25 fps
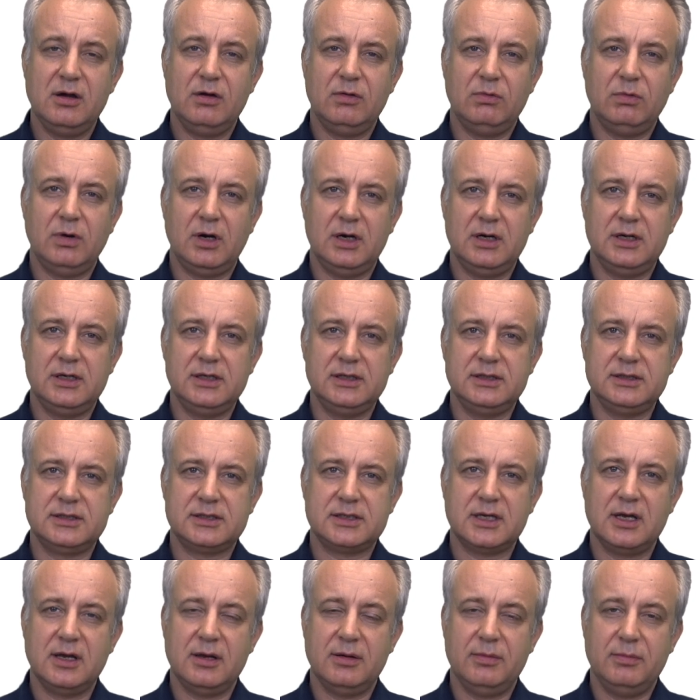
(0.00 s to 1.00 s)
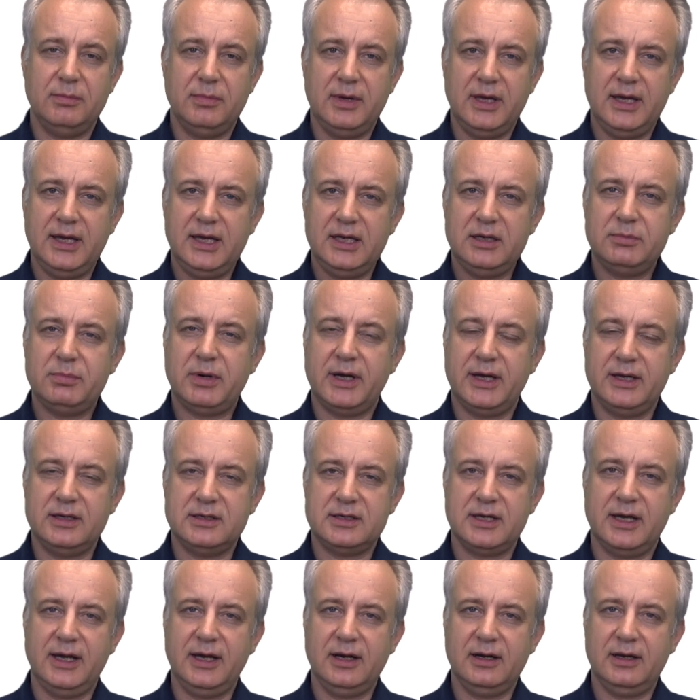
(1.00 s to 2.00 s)
was made by
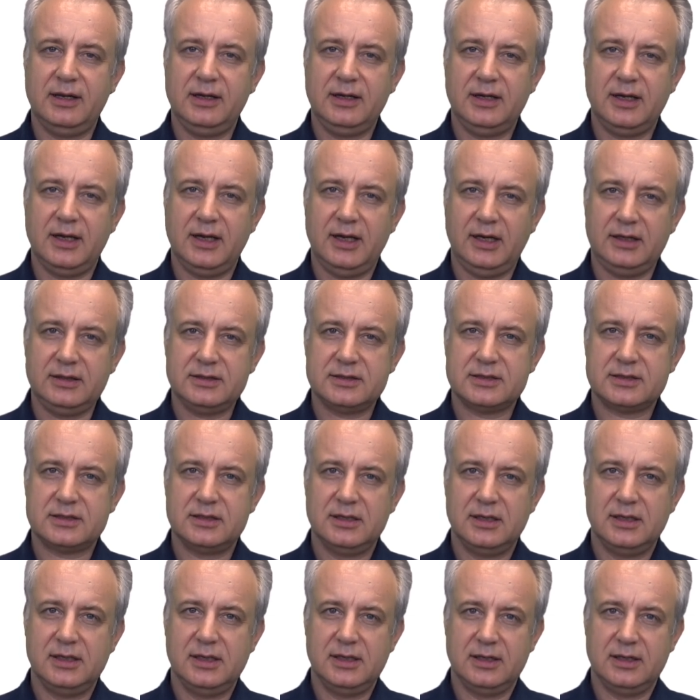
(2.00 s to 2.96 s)
entangling gates